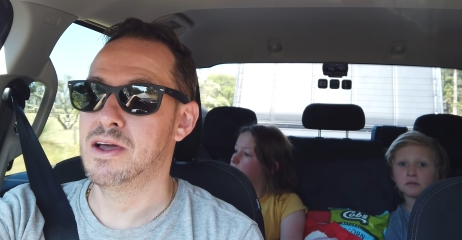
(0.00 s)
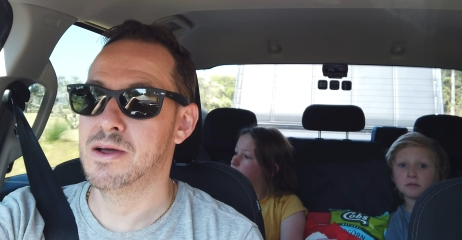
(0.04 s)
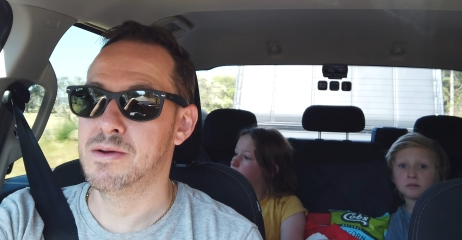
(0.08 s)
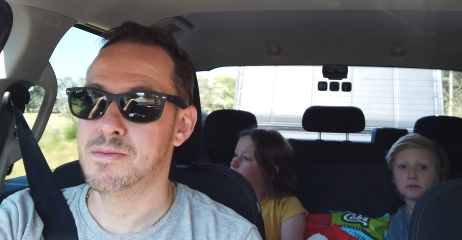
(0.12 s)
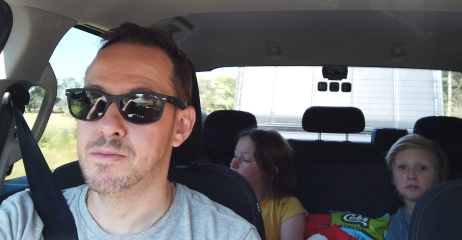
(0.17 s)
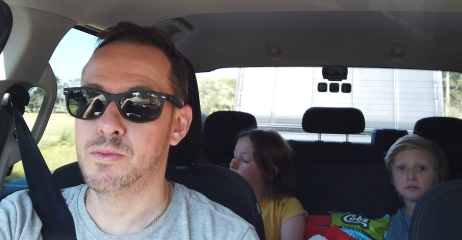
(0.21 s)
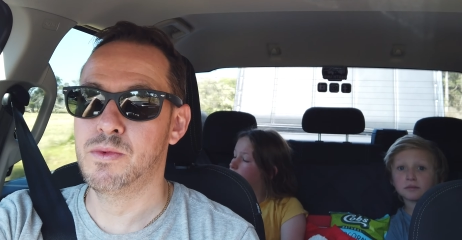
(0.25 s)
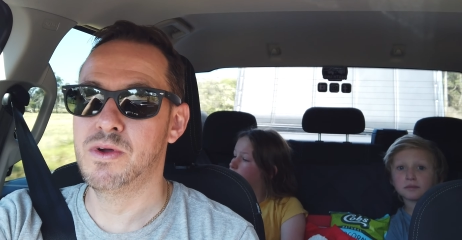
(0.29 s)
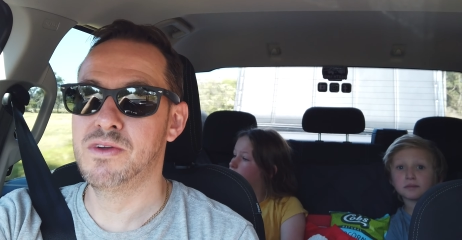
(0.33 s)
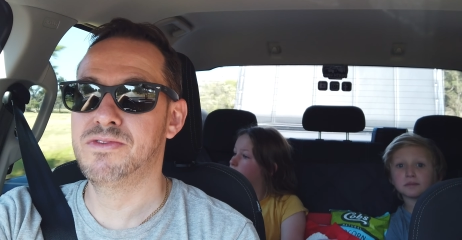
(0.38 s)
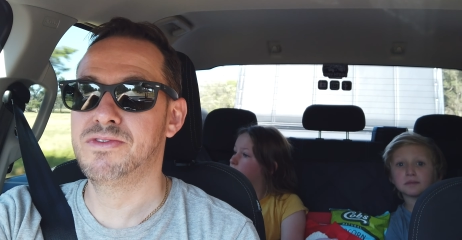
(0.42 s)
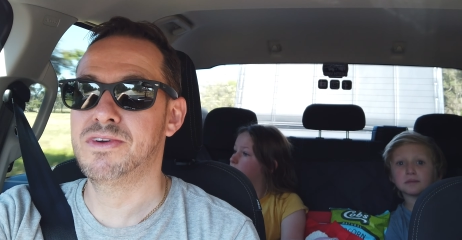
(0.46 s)

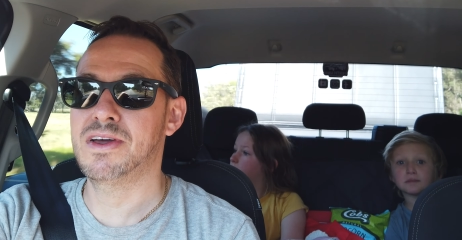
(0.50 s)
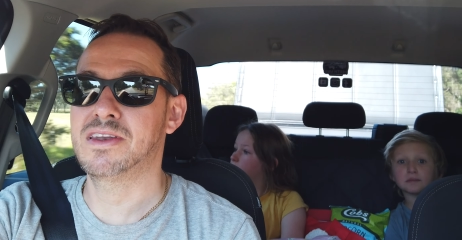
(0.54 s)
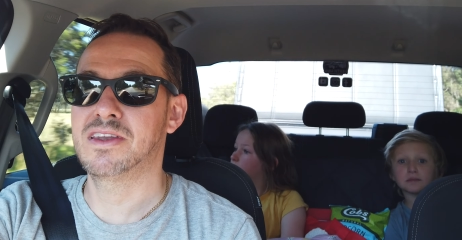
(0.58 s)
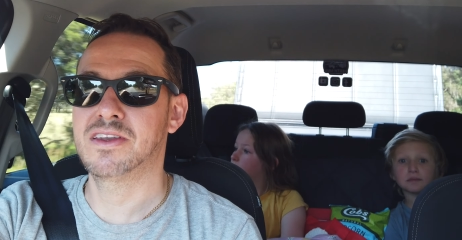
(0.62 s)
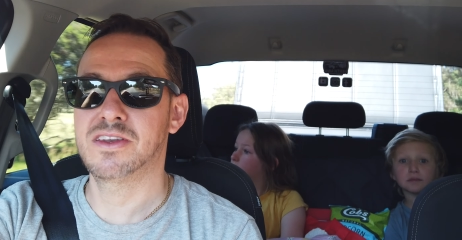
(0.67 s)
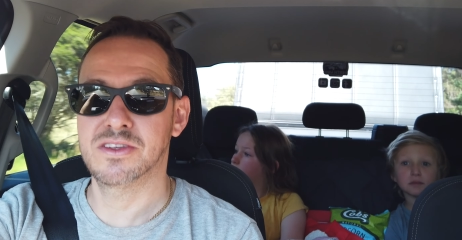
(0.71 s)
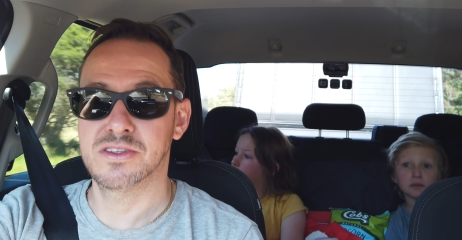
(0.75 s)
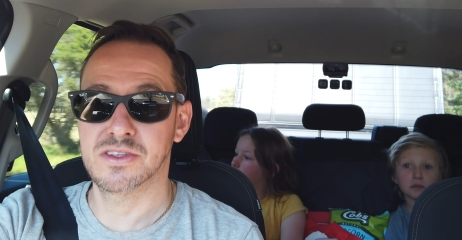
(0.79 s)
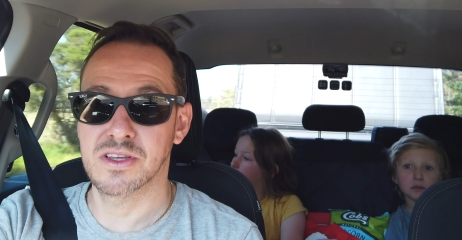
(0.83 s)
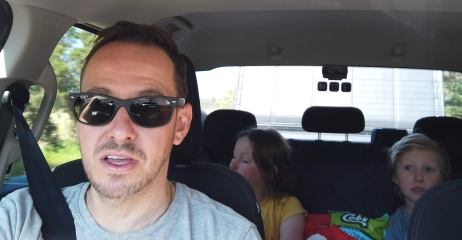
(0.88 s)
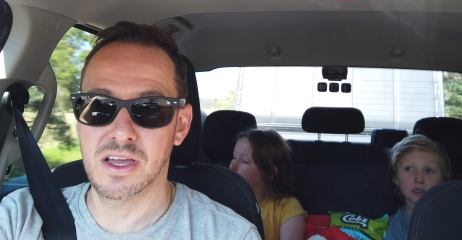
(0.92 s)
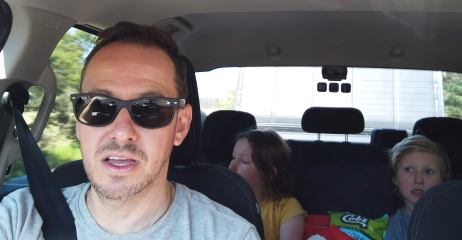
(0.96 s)
Speaker 1: um, we found
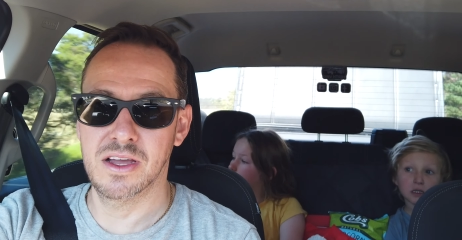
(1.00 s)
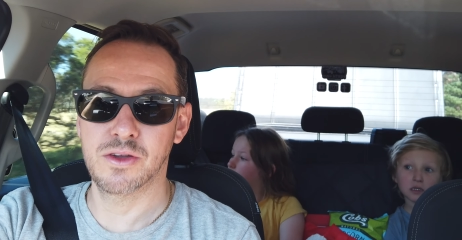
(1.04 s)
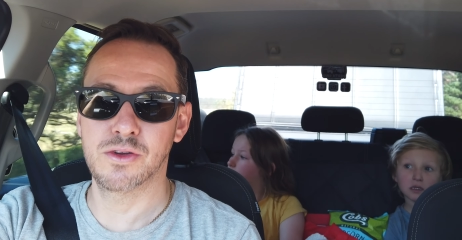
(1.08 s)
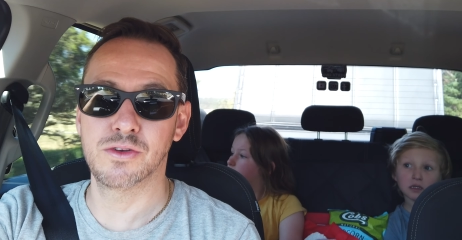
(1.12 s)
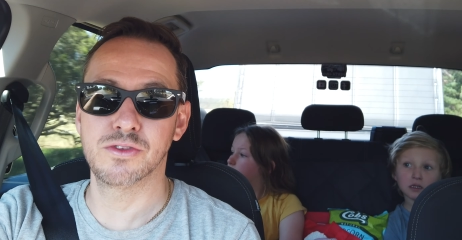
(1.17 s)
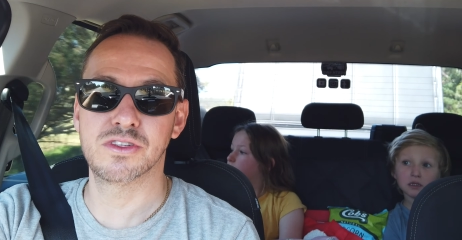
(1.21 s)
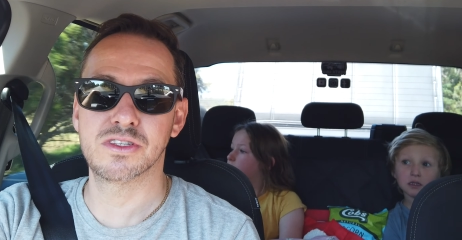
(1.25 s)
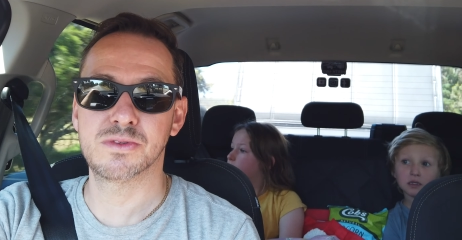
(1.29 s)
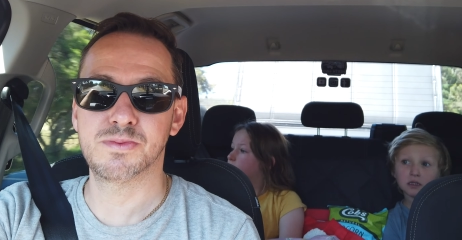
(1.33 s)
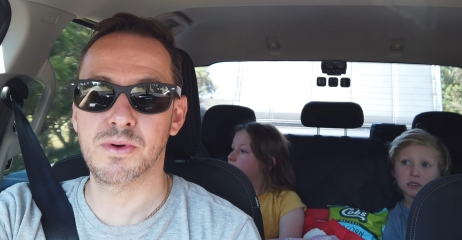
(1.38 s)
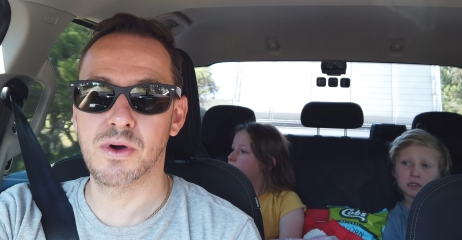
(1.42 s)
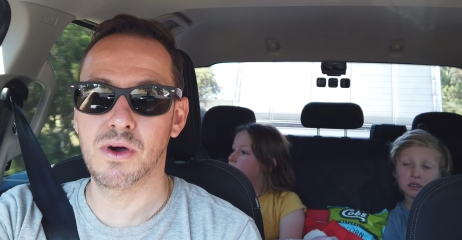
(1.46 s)
it a, a,
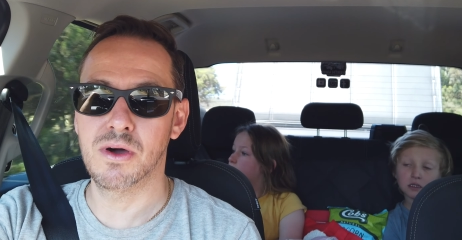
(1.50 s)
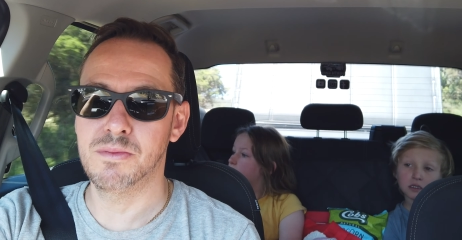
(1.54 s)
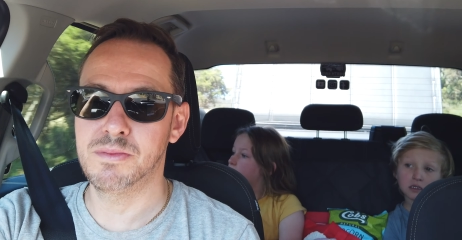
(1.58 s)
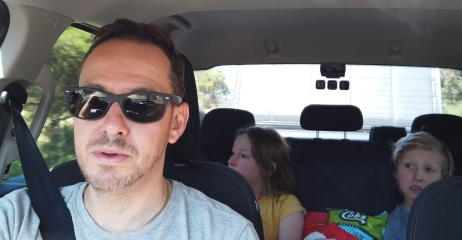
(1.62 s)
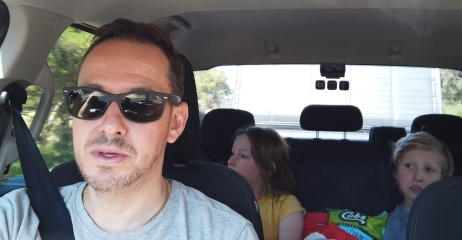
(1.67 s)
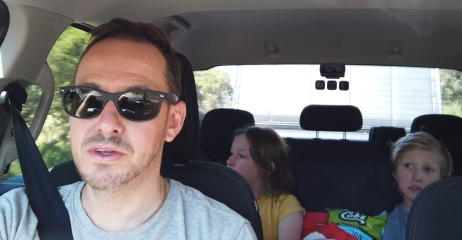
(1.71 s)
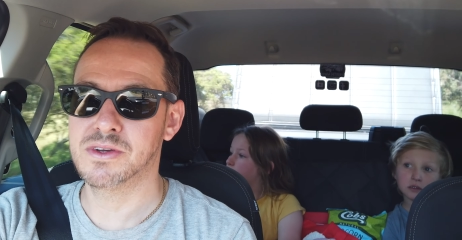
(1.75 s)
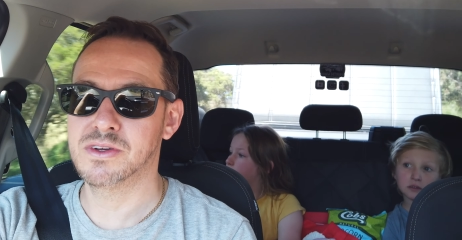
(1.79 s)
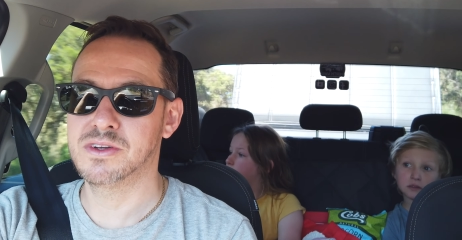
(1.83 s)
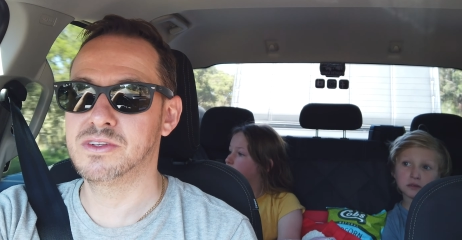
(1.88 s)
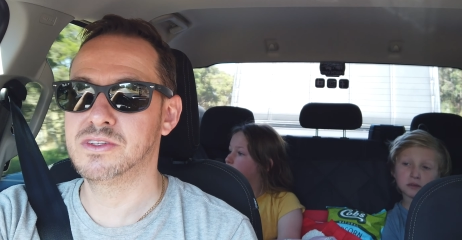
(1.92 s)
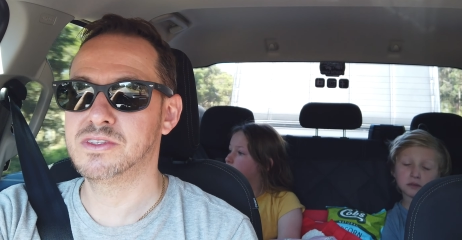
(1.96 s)
good spot
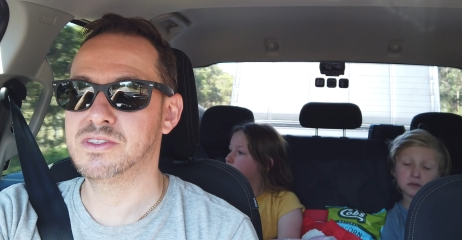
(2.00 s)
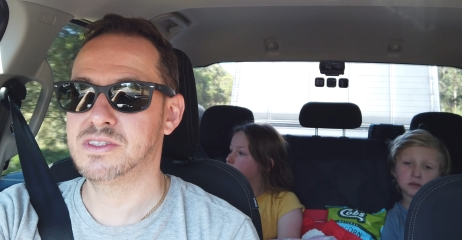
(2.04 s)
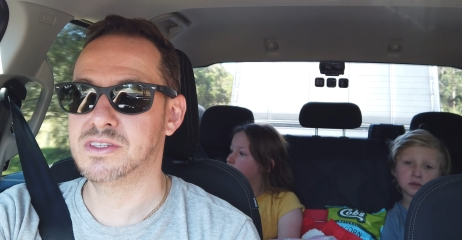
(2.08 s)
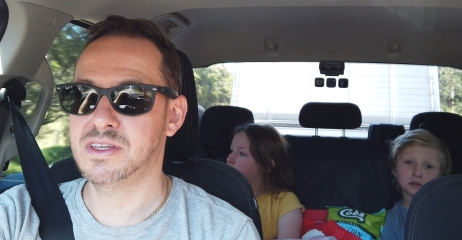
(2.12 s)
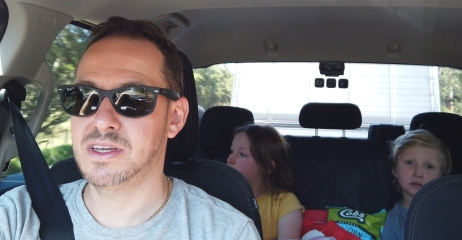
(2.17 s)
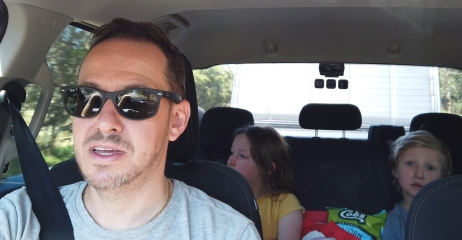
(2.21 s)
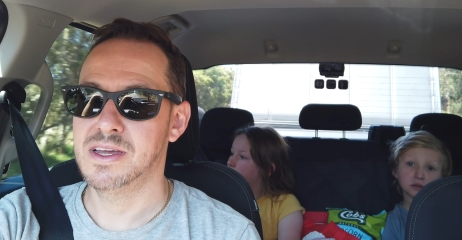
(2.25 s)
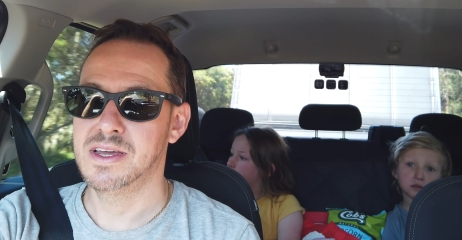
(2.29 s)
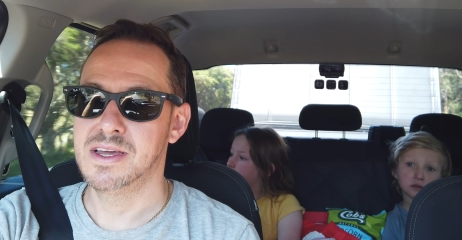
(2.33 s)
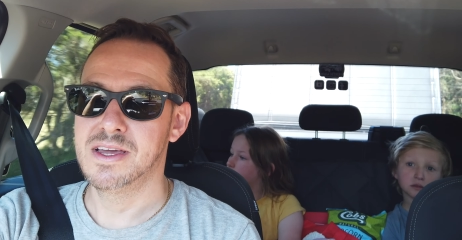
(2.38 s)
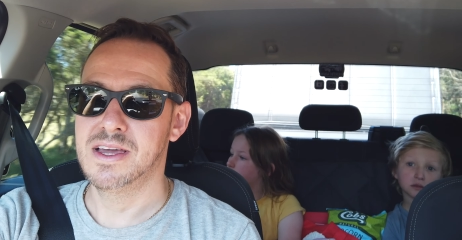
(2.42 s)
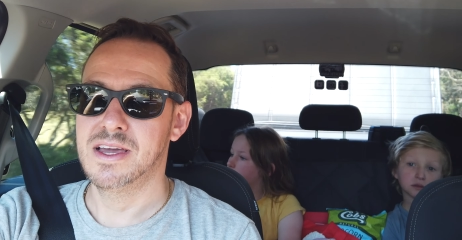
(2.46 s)
because